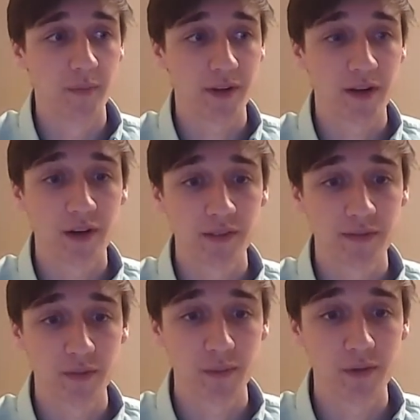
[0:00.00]
cost
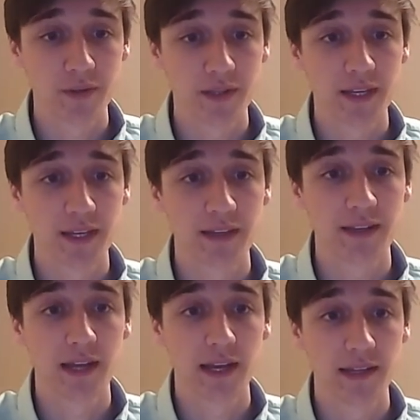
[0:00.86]
of smoking it
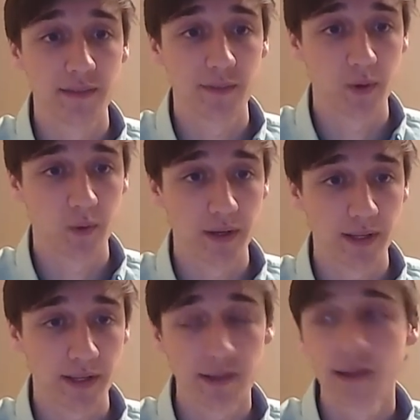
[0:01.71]
adds up
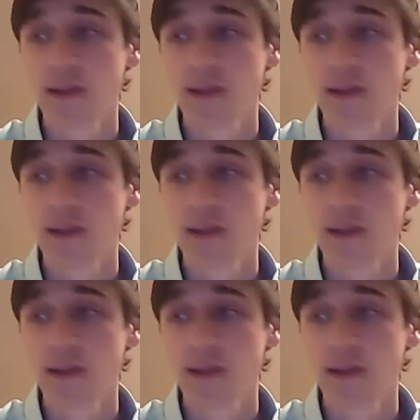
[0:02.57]
quick